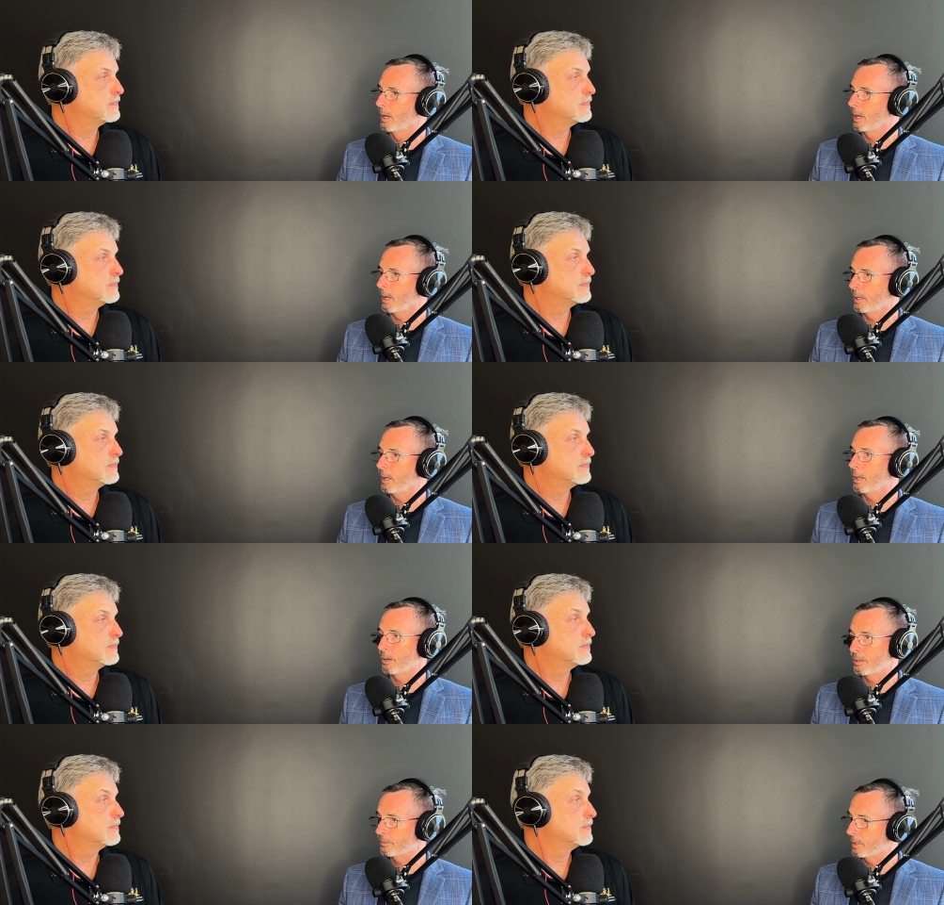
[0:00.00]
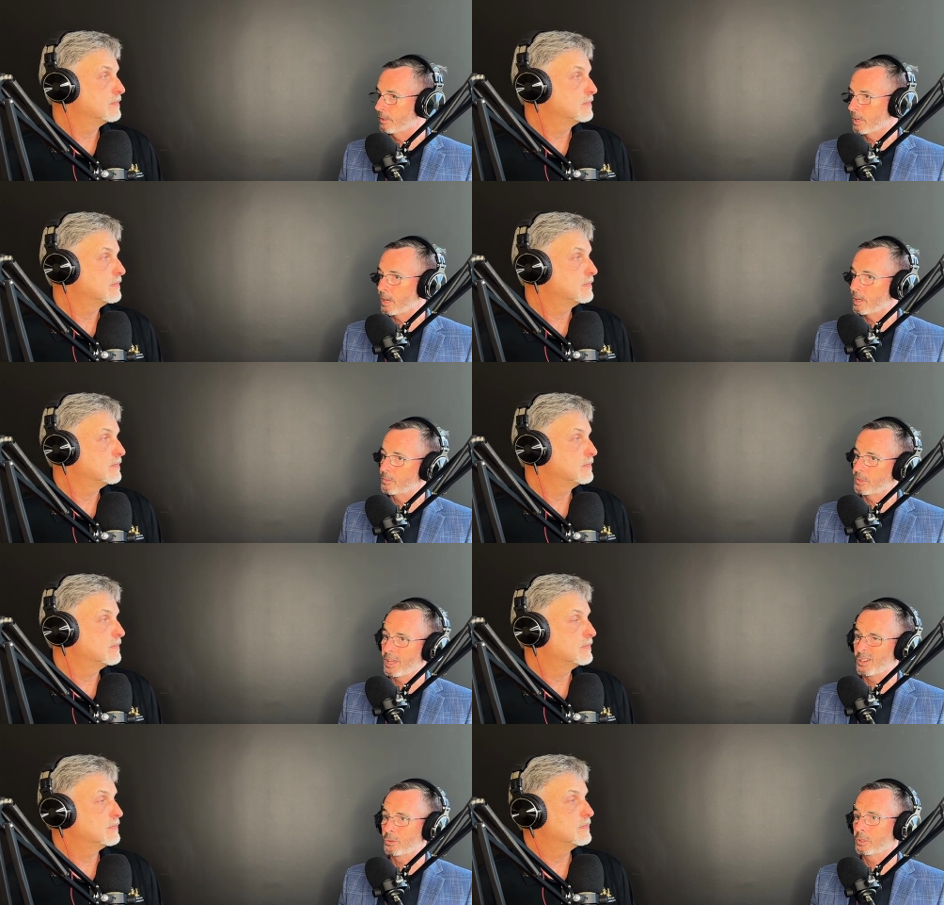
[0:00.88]
Speaker 1: and, and oftentimes
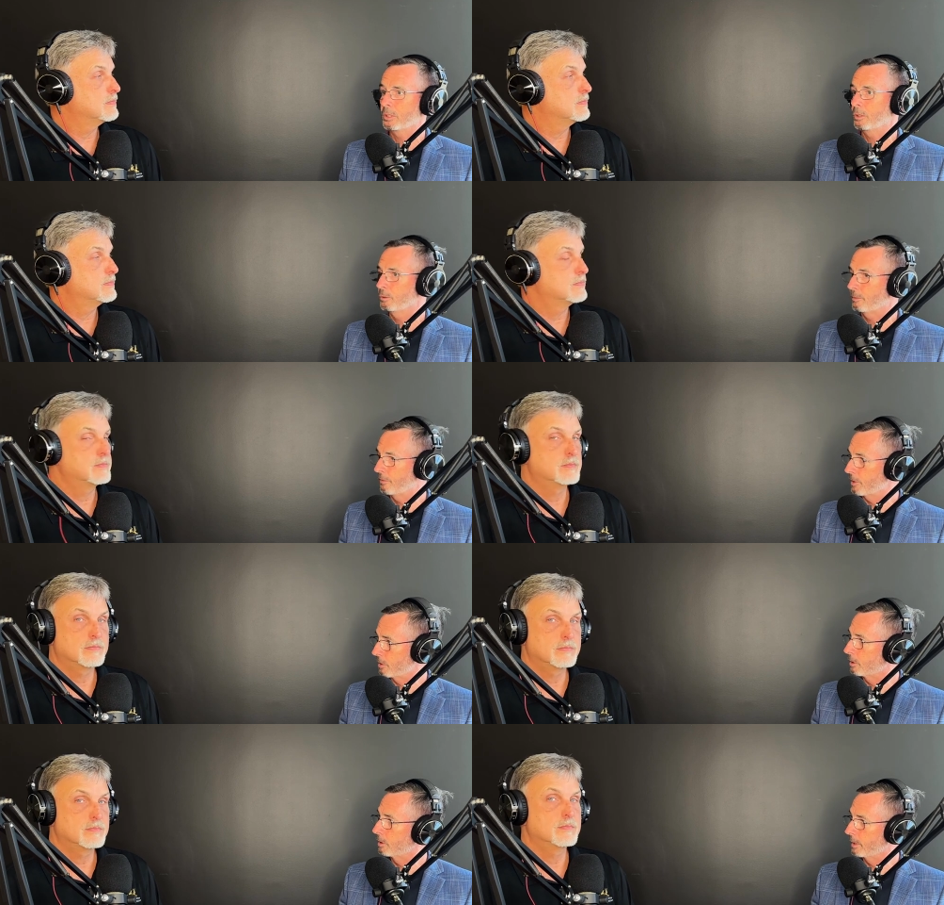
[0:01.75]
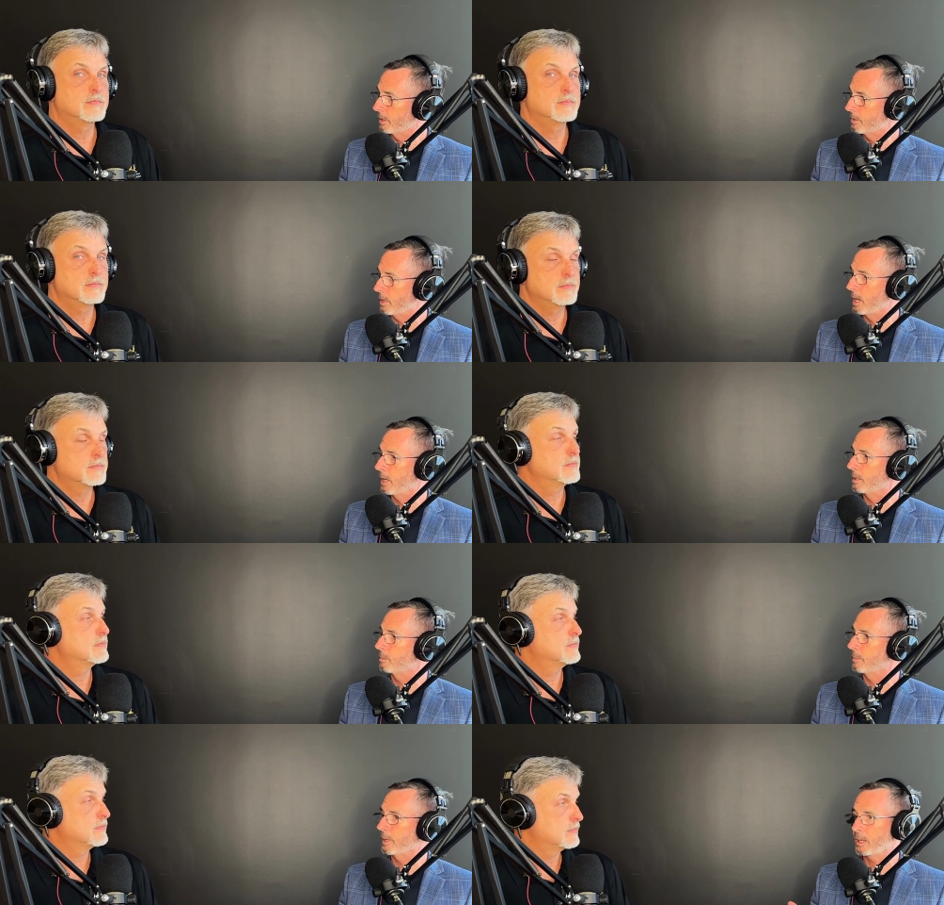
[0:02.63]
that'll include physical
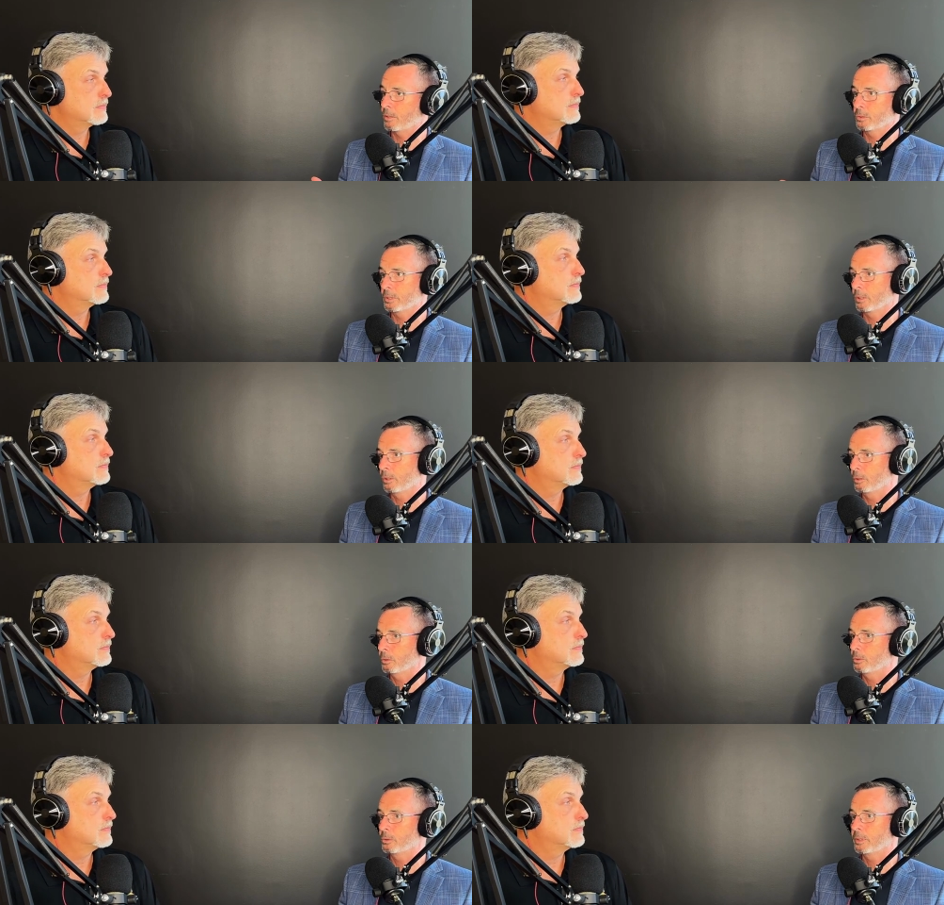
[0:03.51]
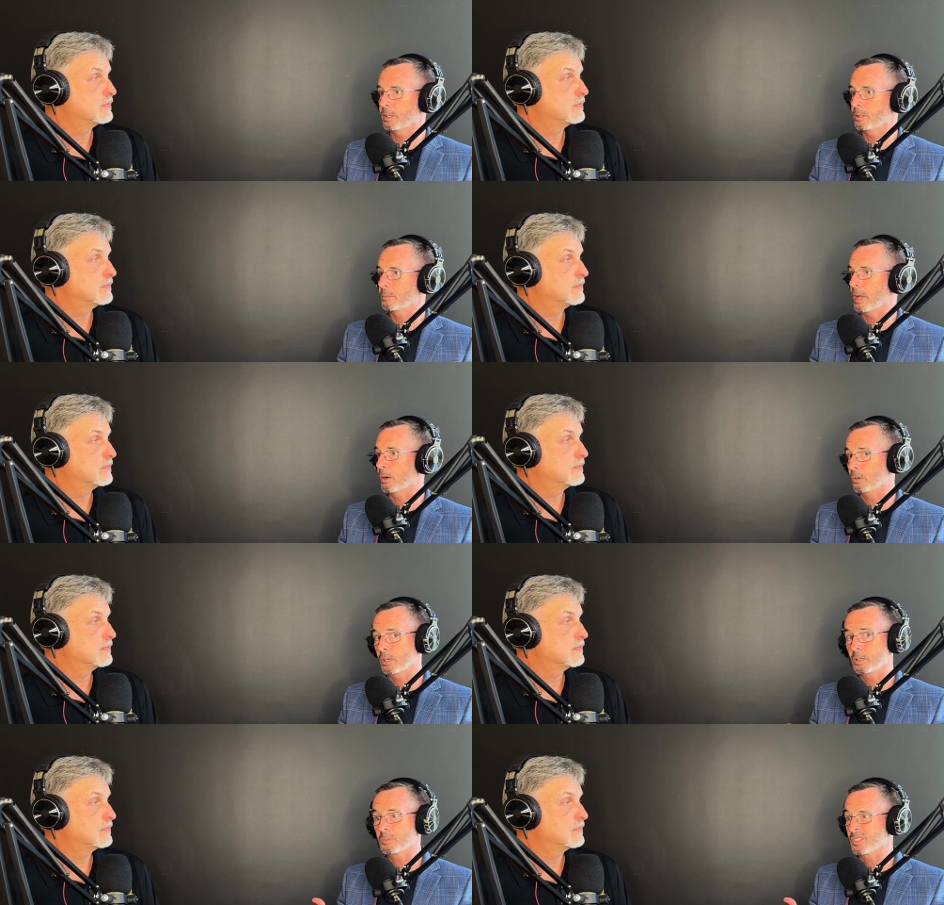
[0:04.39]
exam, that'll include um,
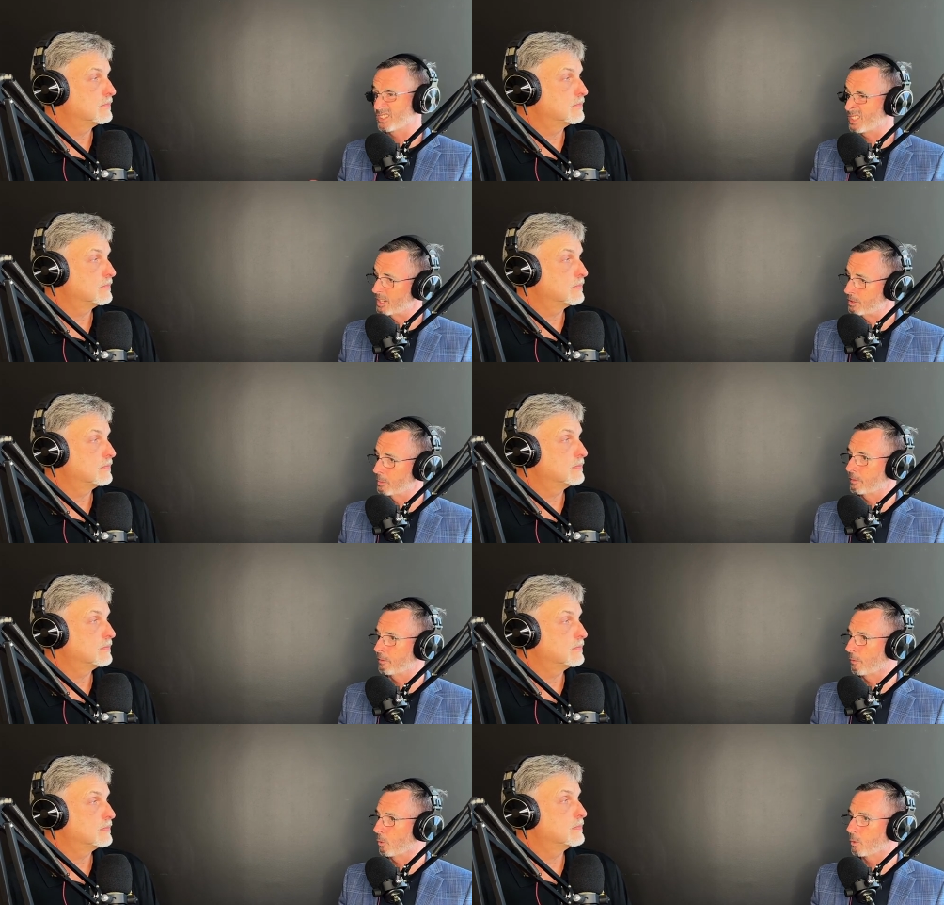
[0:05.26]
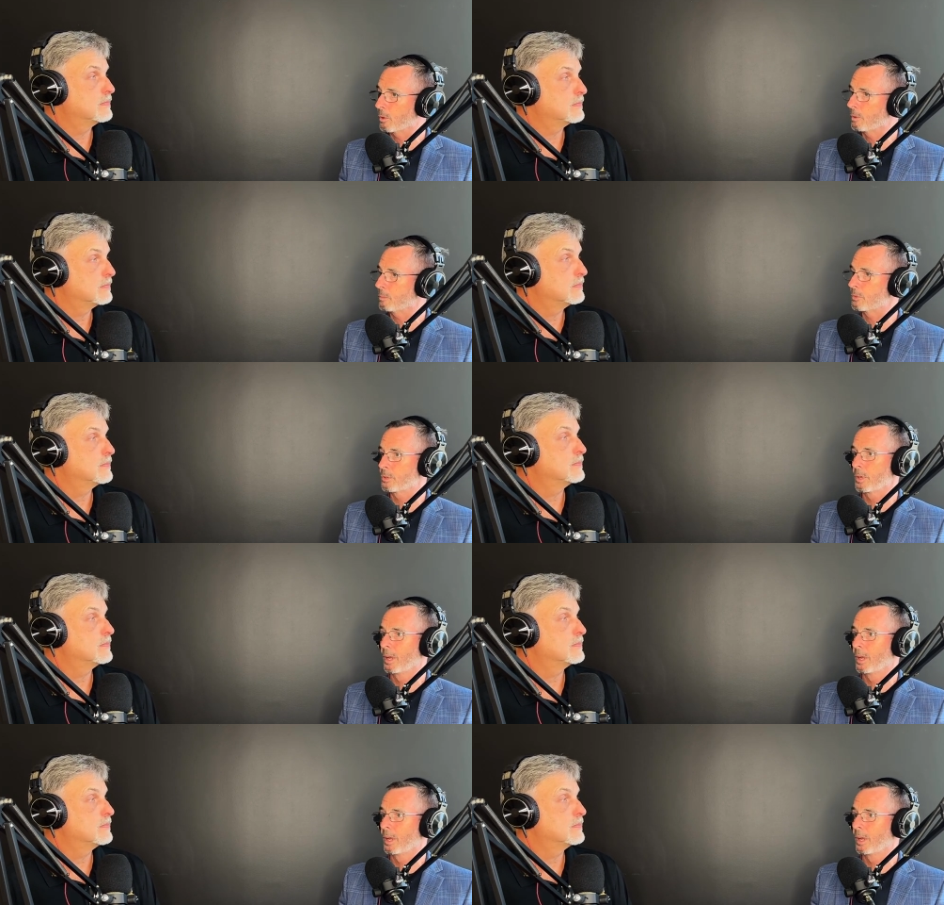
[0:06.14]
outcome assessment forms,